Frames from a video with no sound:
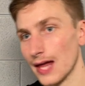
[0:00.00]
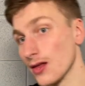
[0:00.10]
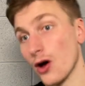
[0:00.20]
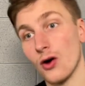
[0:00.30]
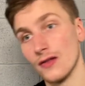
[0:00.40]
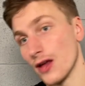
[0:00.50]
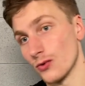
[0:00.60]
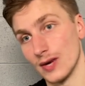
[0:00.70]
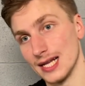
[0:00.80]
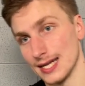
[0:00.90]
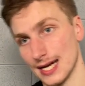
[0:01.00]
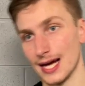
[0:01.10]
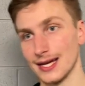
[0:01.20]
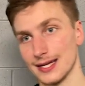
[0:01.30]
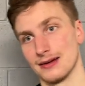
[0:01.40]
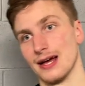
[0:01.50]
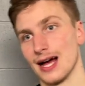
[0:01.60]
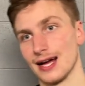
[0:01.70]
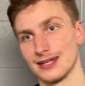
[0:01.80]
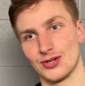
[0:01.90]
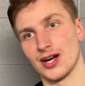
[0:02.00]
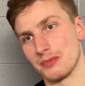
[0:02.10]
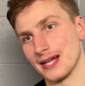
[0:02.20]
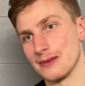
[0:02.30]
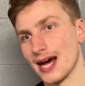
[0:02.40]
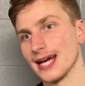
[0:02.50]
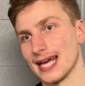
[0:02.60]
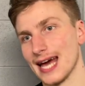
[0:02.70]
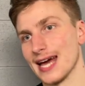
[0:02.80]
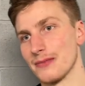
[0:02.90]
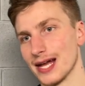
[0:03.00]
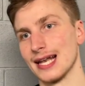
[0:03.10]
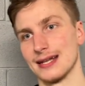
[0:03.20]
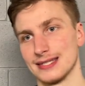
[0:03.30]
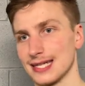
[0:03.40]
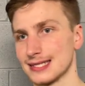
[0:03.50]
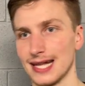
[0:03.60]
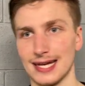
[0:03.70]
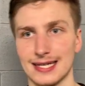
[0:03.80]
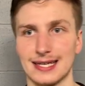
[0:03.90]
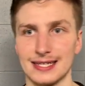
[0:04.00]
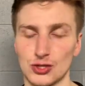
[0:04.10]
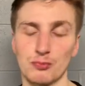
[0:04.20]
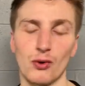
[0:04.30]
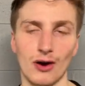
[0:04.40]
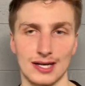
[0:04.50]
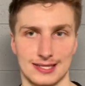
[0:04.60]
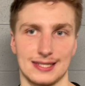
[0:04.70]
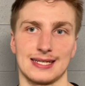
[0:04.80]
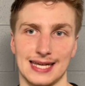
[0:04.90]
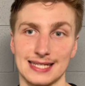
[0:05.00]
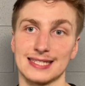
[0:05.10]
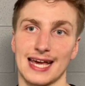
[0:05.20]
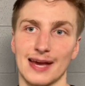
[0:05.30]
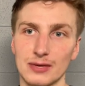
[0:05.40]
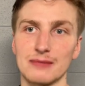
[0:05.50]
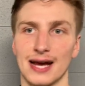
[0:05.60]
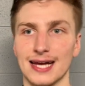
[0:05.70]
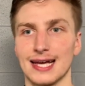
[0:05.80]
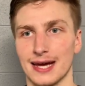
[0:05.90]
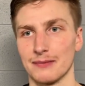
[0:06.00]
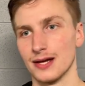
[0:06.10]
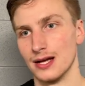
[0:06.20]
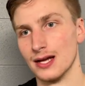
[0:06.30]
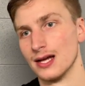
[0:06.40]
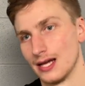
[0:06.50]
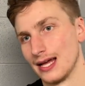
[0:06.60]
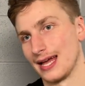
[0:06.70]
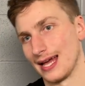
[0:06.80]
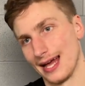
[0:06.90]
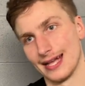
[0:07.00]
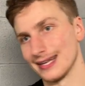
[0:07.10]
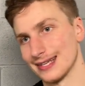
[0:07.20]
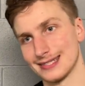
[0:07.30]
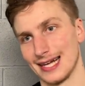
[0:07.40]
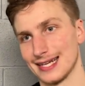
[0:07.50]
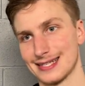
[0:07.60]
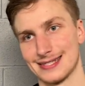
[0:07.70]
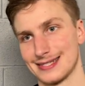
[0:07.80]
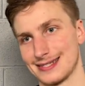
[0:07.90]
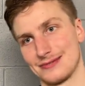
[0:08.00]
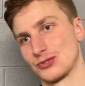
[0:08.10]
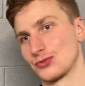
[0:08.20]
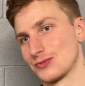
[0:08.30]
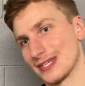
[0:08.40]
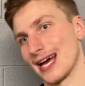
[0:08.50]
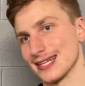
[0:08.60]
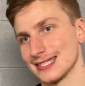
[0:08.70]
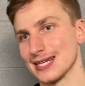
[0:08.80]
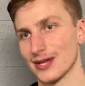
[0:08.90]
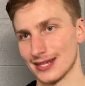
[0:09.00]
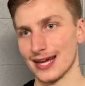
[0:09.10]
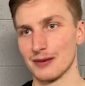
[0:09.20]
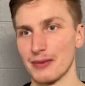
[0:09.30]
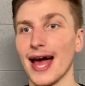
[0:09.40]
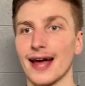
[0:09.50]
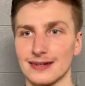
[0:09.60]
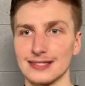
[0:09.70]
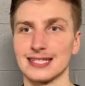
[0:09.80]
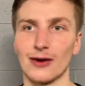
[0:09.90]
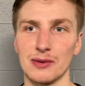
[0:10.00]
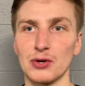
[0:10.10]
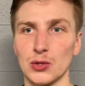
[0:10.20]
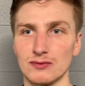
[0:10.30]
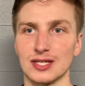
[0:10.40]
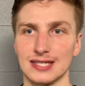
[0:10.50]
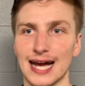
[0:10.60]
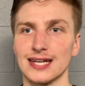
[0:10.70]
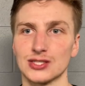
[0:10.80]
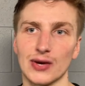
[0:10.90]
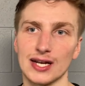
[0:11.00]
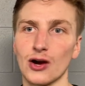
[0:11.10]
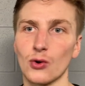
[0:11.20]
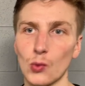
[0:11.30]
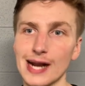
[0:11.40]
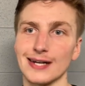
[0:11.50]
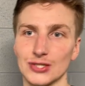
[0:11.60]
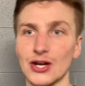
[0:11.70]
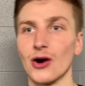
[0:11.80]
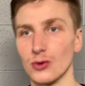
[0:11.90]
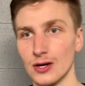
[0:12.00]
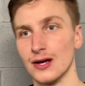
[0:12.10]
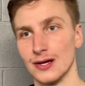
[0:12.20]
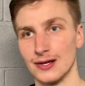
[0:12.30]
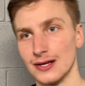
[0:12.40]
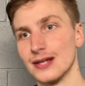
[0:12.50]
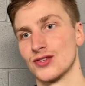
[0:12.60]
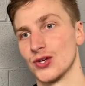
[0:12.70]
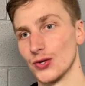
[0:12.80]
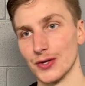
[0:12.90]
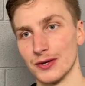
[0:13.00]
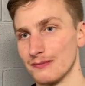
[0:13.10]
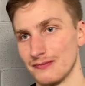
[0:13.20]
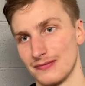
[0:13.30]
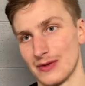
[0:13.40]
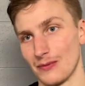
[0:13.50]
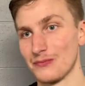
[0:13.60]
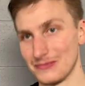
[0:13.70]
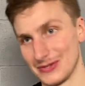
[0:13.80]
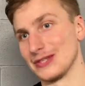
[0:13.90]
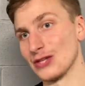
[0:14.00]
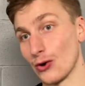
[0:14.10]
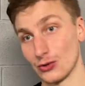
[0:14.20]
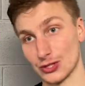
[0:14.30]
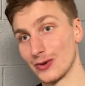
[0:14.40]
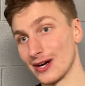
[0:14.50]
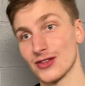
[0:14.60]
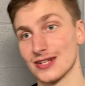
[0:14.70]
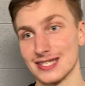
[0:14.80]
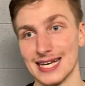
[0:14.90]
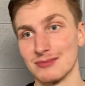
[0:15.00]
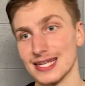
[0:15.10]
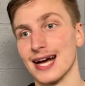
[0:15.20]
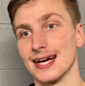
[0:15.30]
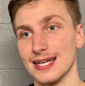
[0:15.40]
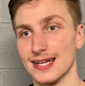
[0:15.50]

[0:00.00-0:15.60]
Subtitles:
No, not really. I try to play my game and just like support his game with my game and just like kind of see what kind of patterns, how he moves on the ice, so I know where to go to. No, so we're not on the same side.